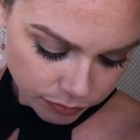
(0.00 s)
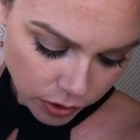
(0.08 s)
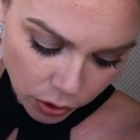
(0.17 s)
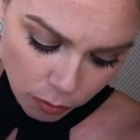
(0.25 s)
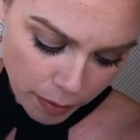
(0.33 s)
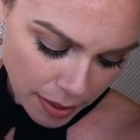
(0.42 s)

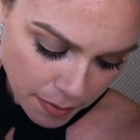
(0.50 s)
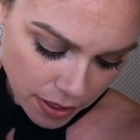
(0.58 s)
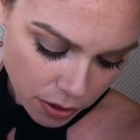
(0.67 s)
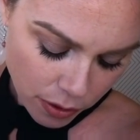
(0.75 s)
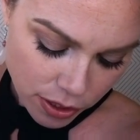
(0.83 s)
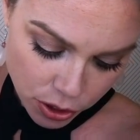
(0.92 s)
Or maybe
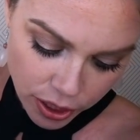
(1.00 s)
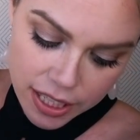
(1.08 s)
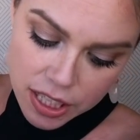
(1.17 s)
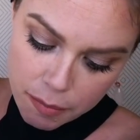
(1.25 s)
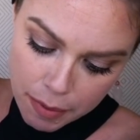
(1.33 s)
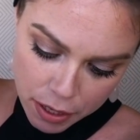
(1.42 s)
you are
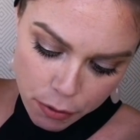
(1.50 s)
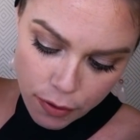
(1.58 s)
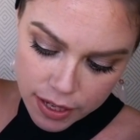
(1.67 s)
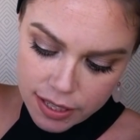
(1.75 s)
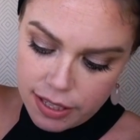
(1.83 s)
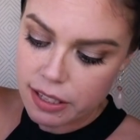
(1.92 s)
trying to
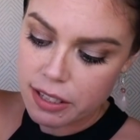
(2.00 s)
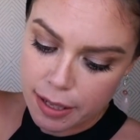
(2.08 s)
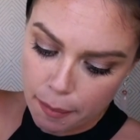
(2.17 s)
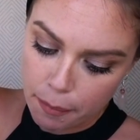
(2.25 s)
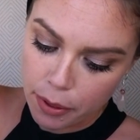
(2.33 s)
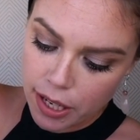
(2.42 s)
manifest
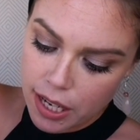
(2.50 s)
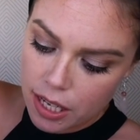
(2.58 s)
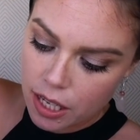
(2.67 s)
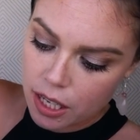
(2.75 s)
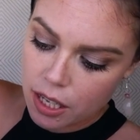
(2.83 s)
somebody.